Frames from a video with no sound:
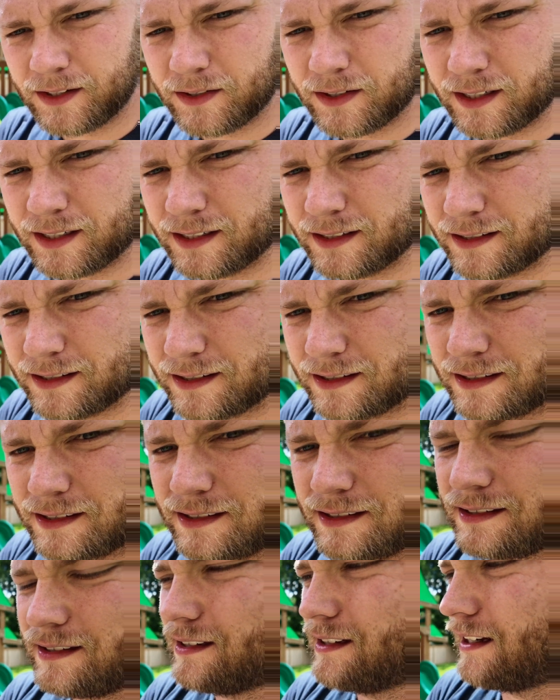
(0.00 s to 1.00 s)
Here it
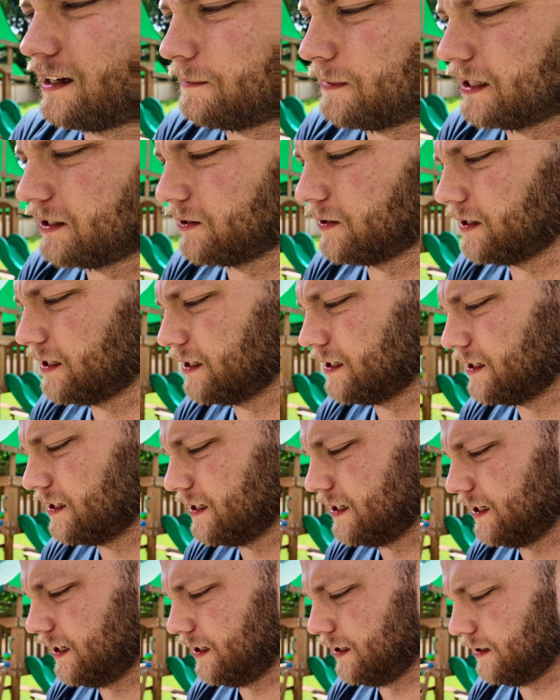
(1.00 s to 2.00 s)
is. I might go
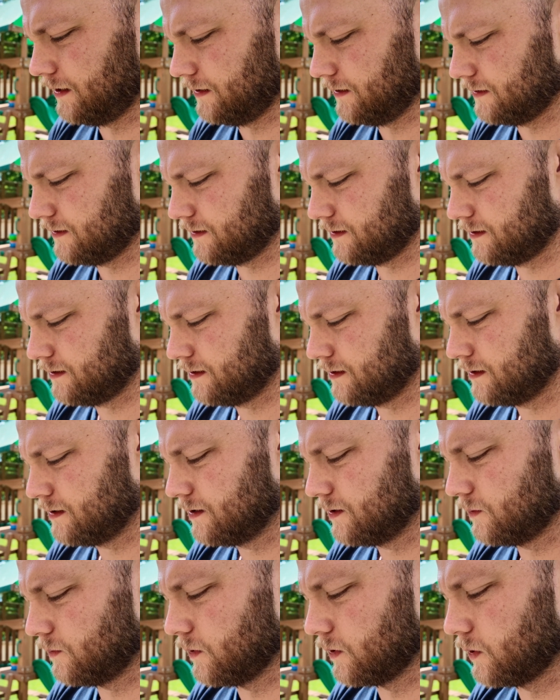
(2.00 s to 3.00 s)
ahead and
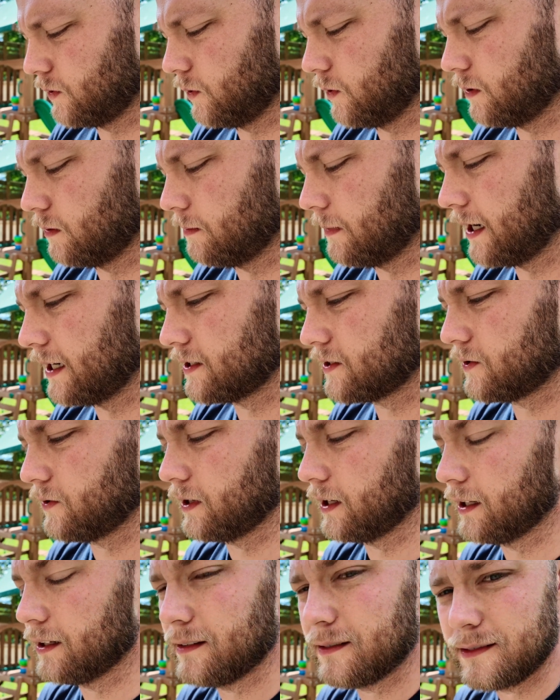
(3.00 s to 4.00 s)
record my
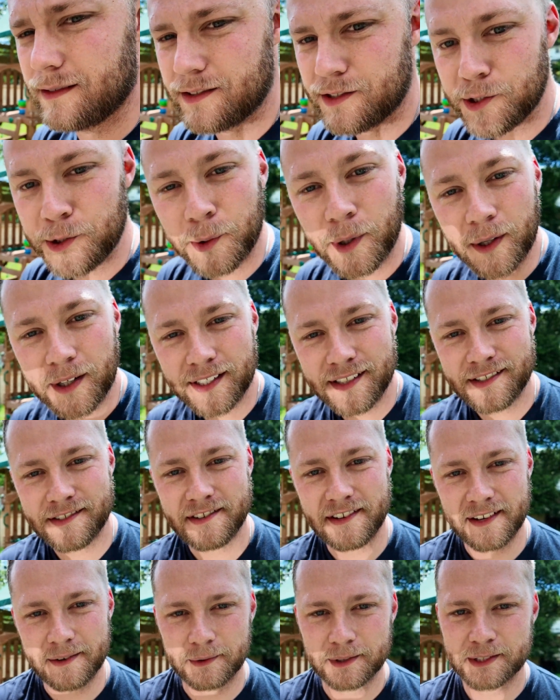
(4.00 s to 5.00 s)
screen so you all can
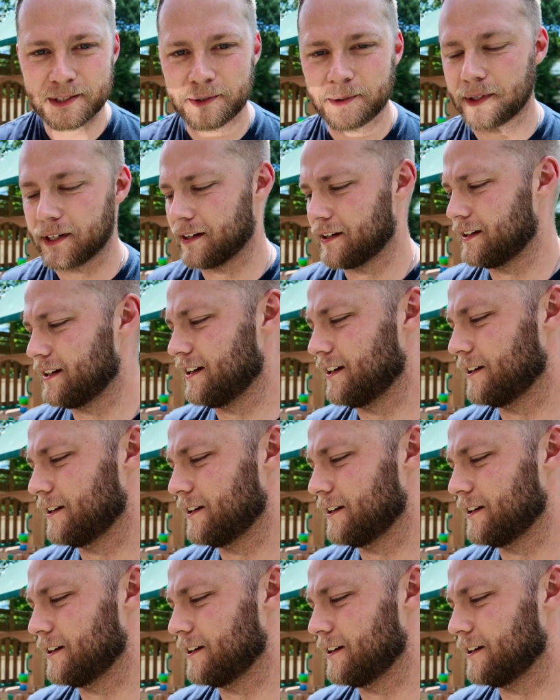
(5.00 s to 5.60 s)
see what's going on